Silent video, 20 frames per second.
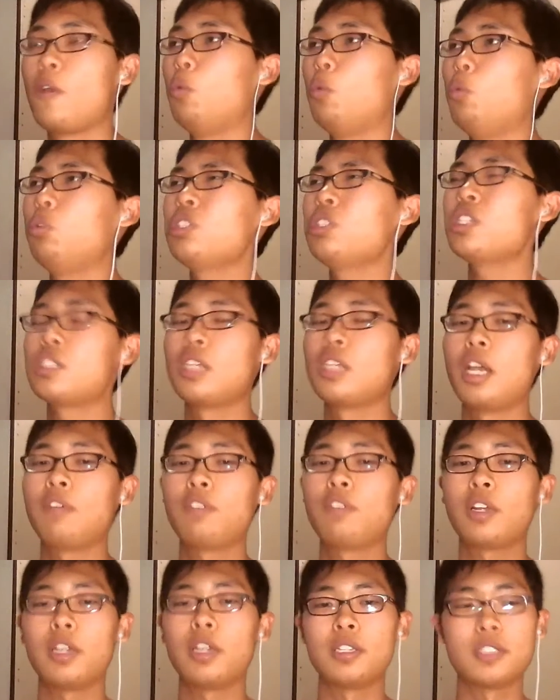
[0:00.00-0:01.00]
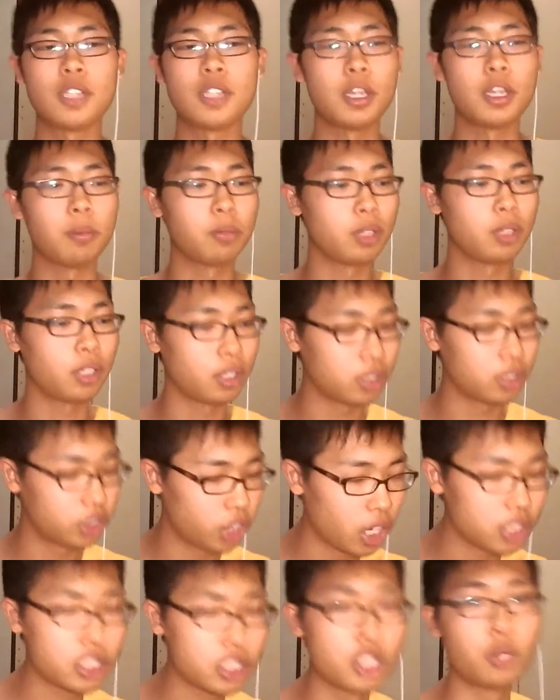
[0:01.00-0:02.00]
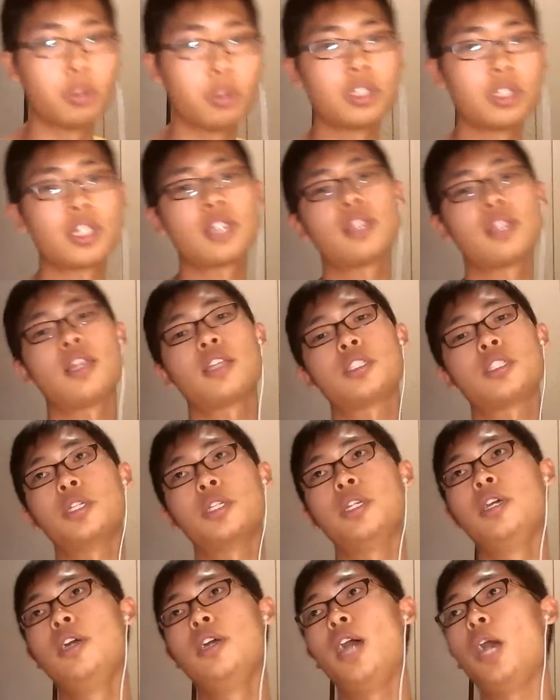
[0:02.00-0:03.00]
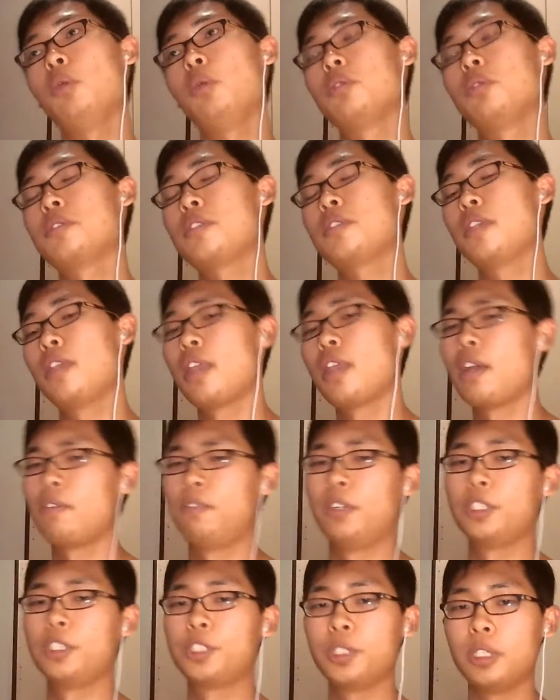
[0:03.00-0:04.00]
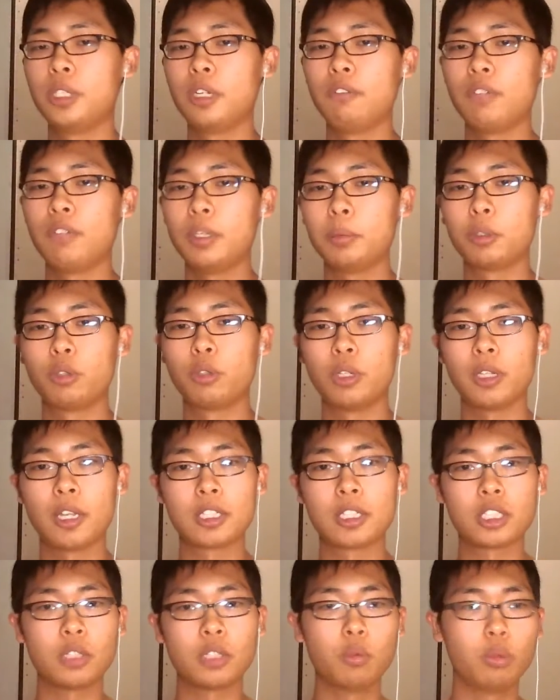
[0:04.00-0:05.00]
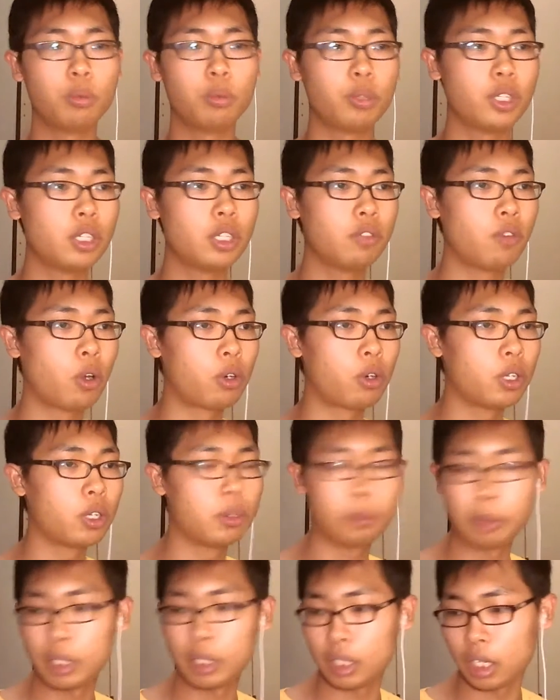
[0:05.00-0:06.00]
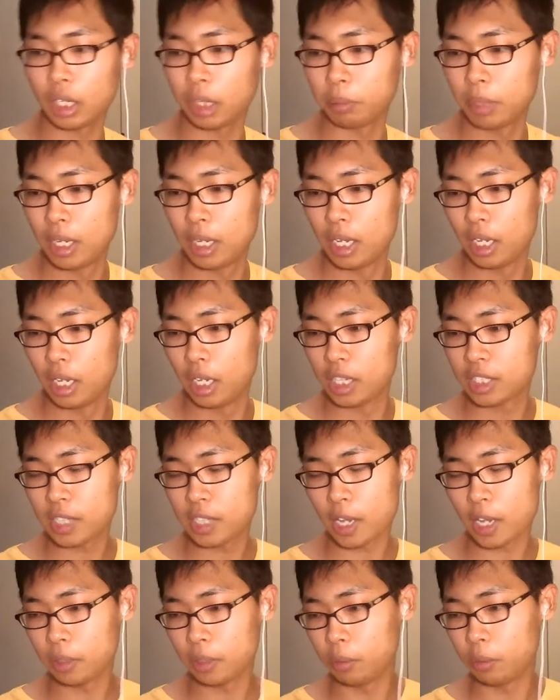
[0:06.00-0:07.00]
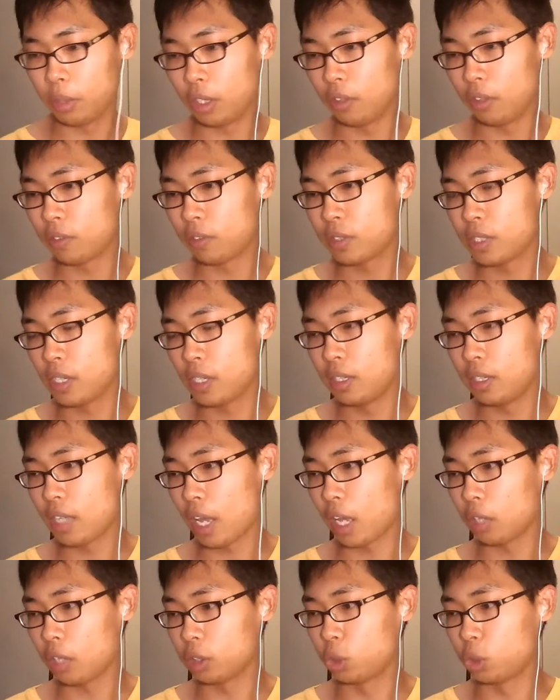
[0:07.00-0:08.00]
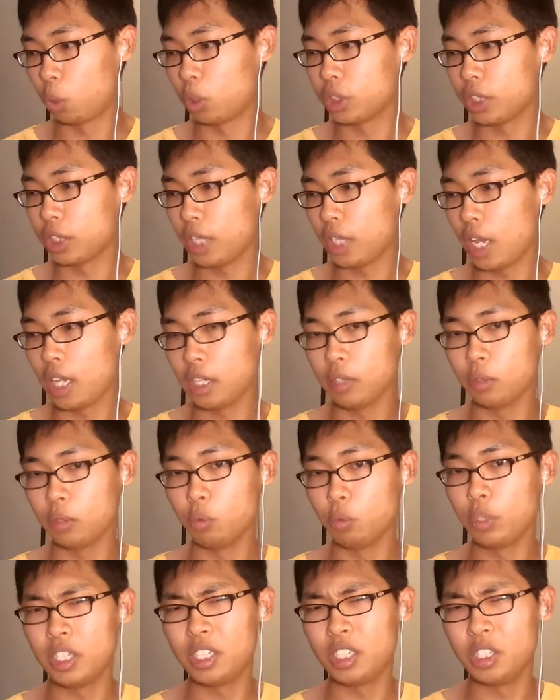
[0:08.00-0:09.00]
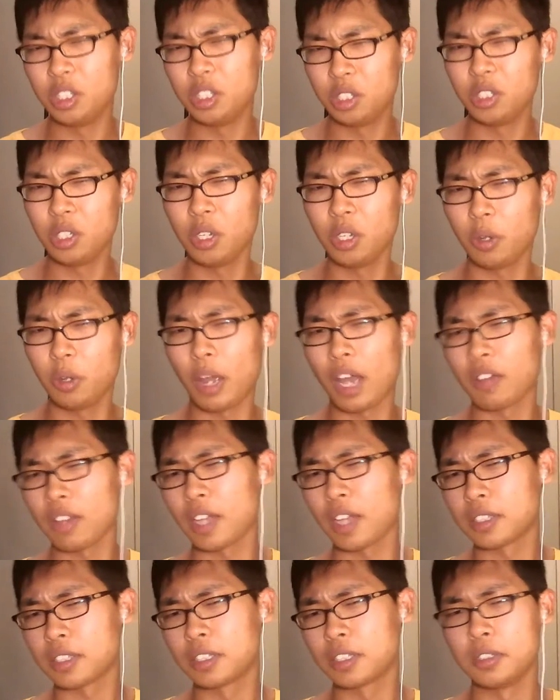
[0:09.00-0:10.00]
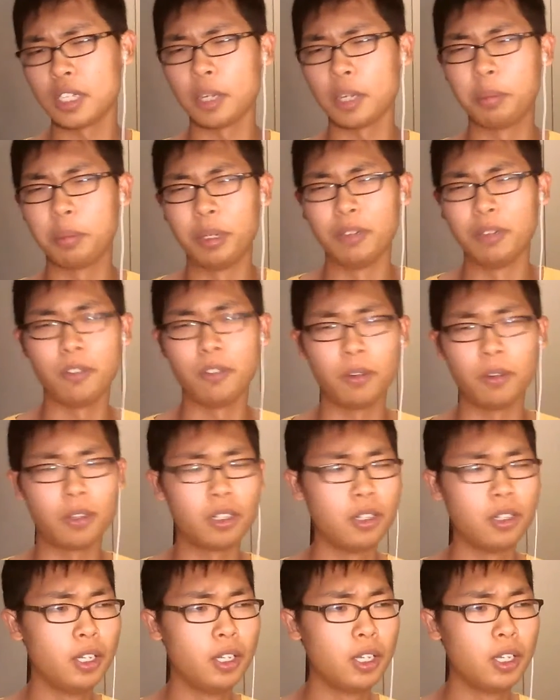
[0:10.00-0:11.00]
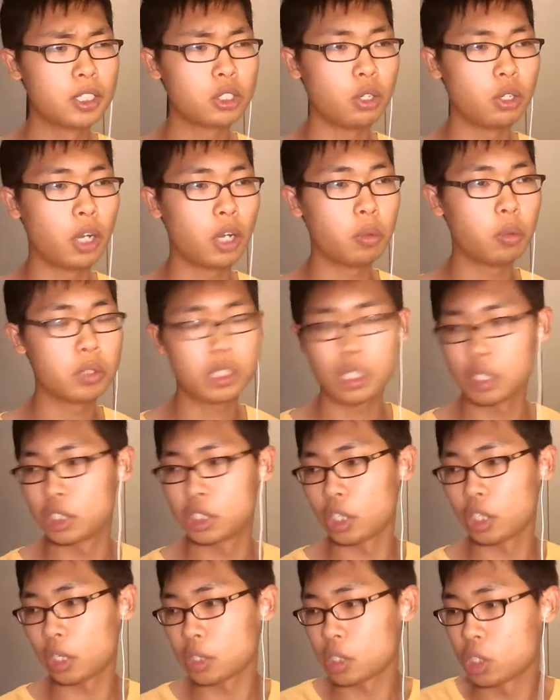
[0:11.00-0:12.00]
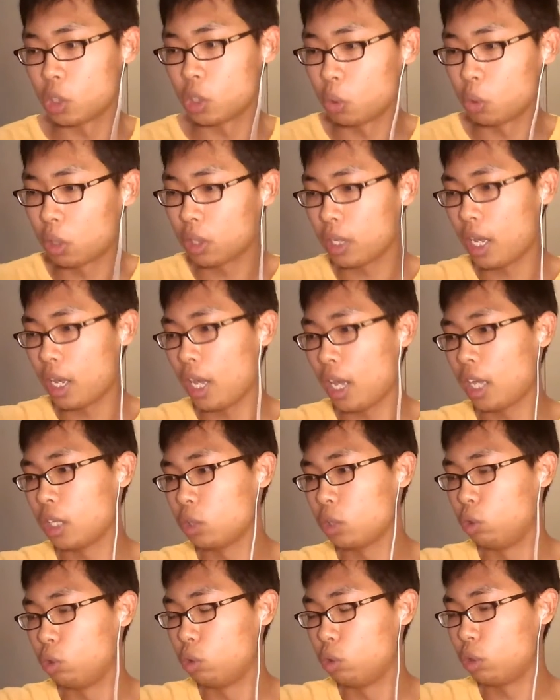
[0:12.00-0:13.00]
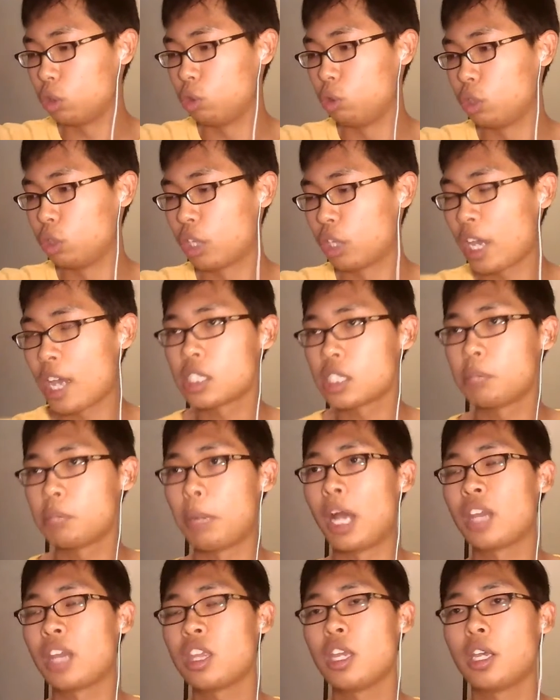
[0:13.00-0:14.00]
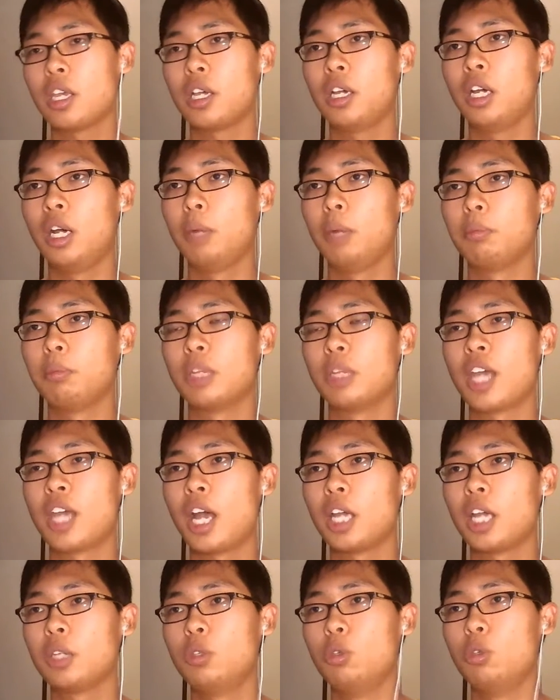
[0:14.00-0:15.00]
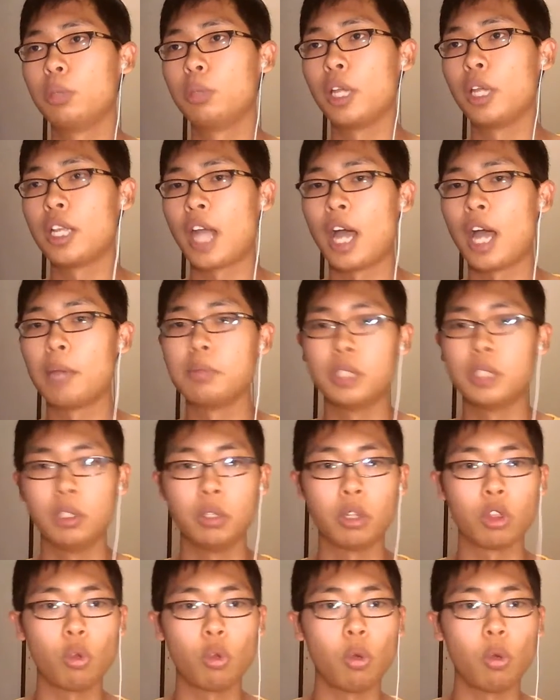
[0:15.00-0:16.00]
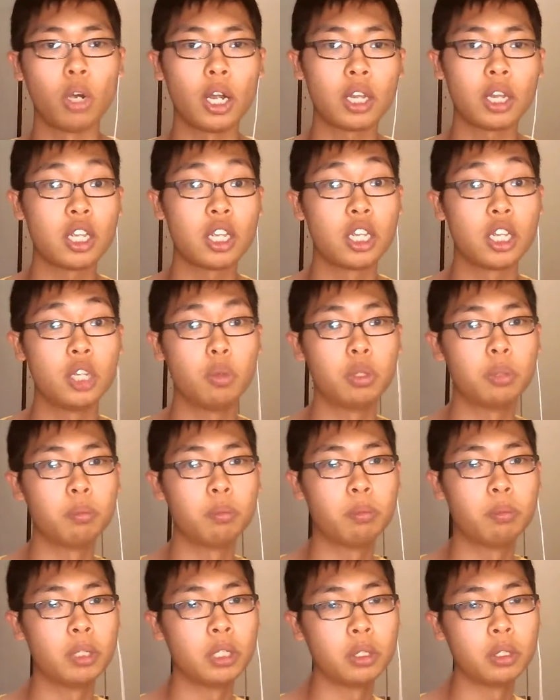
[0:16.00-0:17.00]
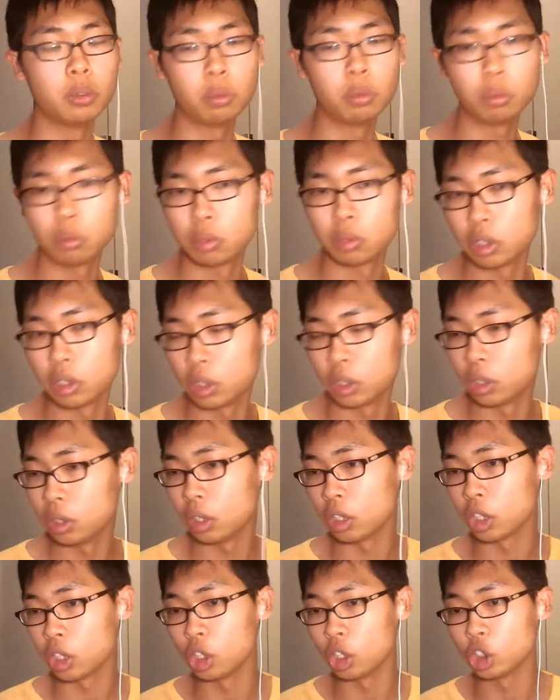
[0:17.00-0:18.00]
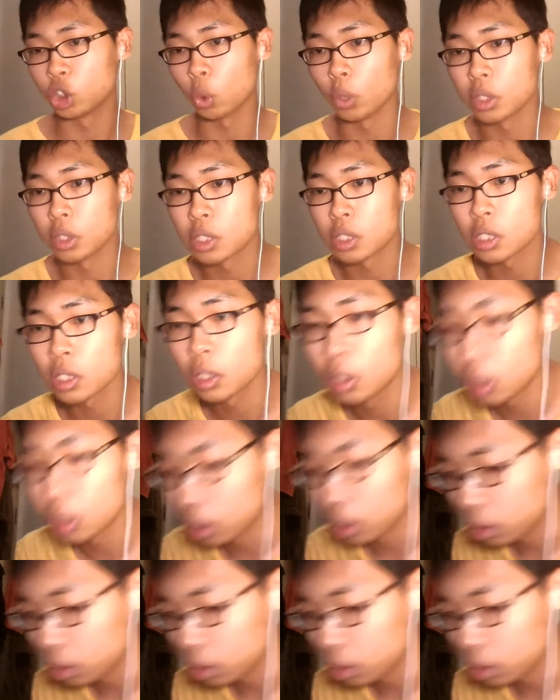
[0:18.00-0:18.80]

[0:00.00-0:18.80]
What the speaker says: what's this? I forgot his name. Like John Stewart. That's it. I want to see that version of Green Lantern. We've already been we've seen Hal Jordan, and we know how that turned out before. So I want to see John Stewart, and we cast him. I think the guy who played Heimdall in Thor, I think he would be a good choice.